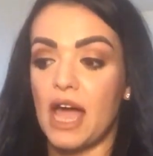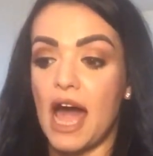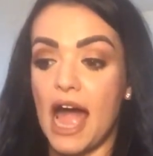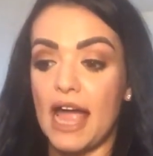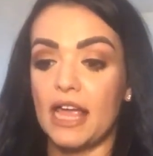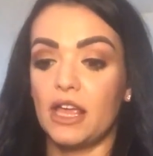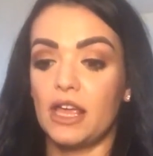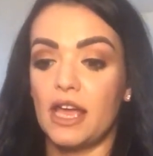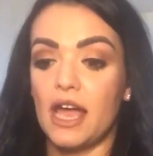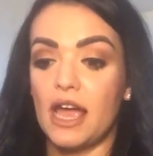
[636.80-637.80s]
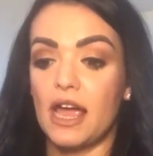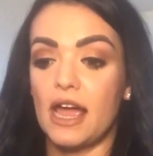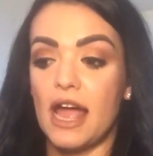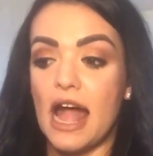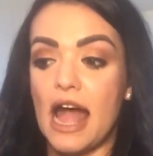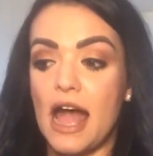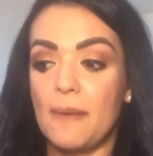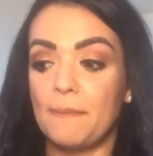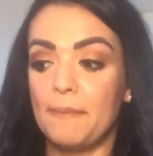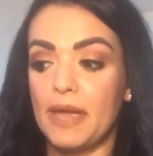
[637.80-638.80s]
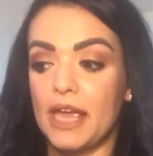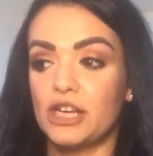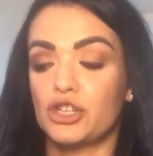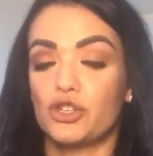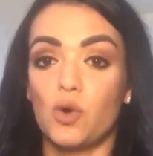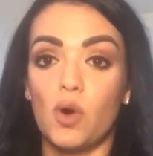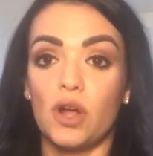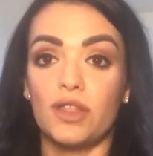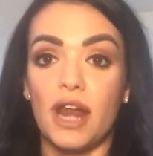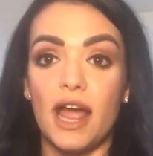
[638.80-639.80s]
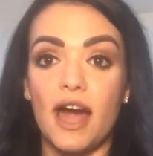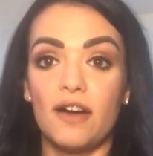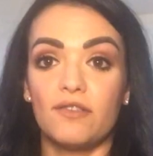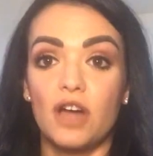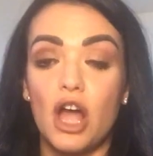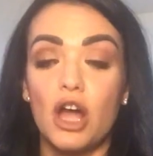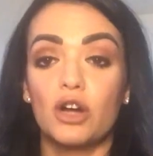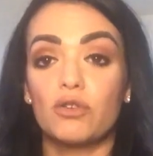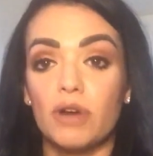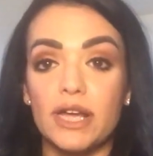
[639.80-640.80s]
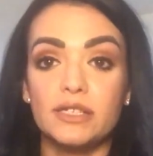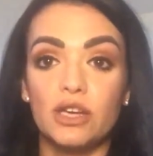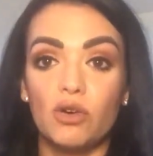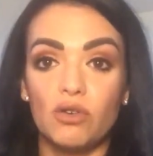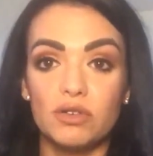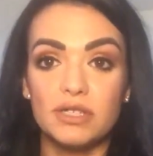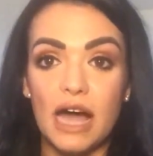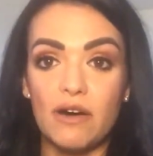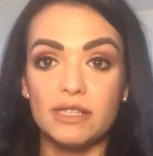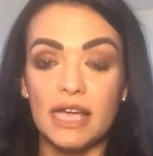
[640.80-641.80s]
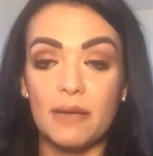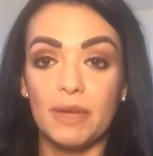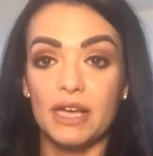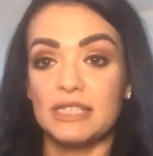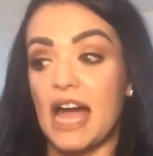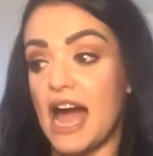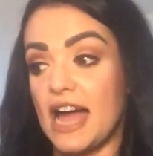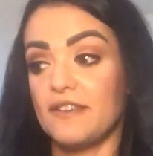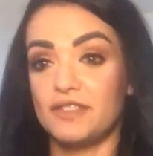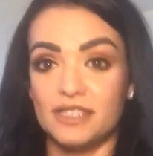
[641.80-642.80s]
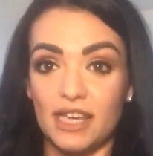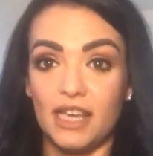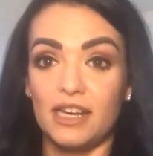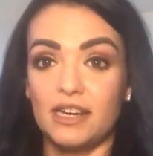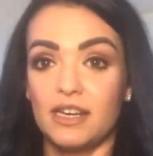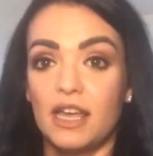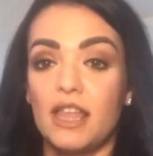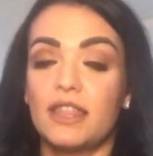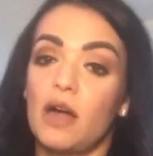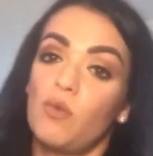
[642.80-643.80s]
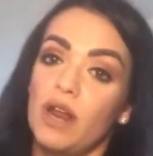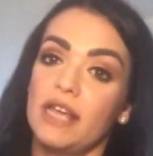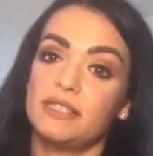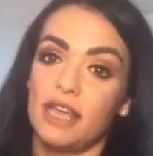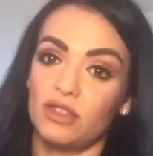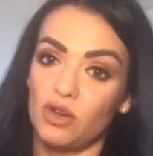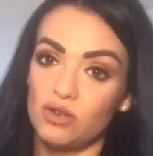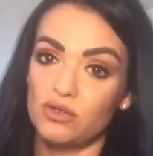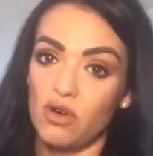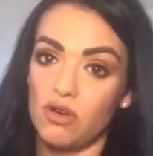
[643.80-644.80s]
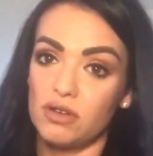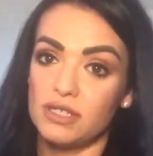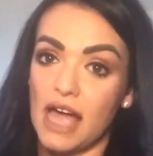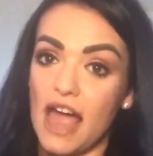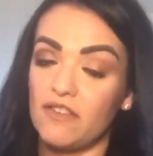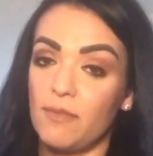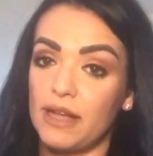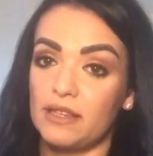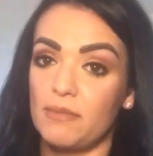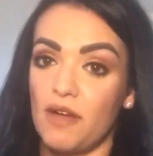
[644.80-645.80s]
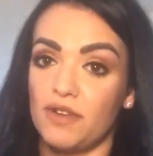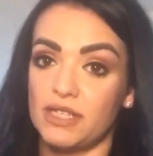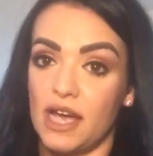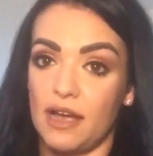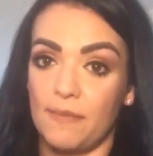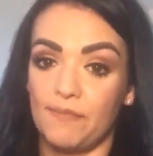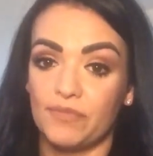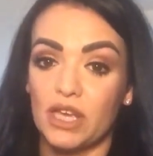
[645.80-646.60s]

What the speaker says: I make sure that I have crazy goals nowadays, because I've seen that when I set those goals, I've met them every time.